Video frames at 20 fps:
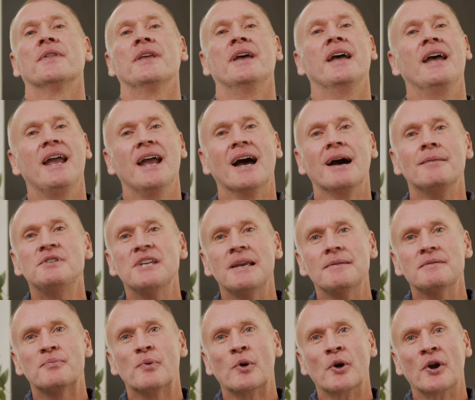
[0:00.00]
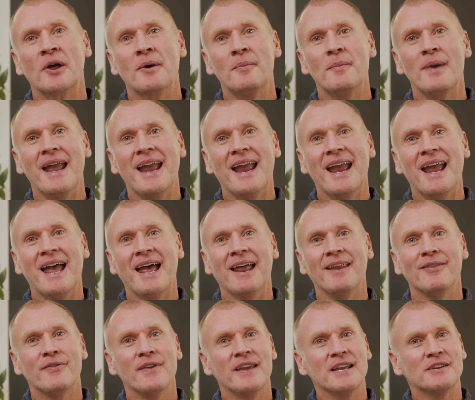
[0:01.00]
Hey, I'm James Burnham,
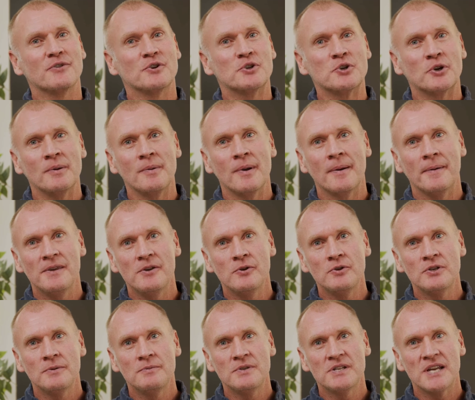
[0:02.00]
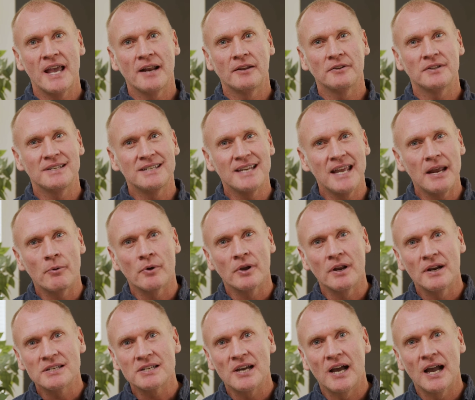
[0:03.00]
and thanks for joining me on my YouTube channel. Today, we're
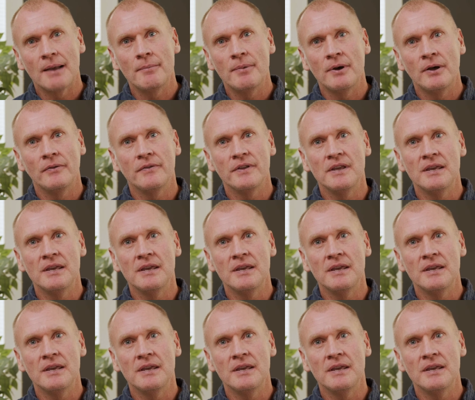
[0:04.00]
going to talk about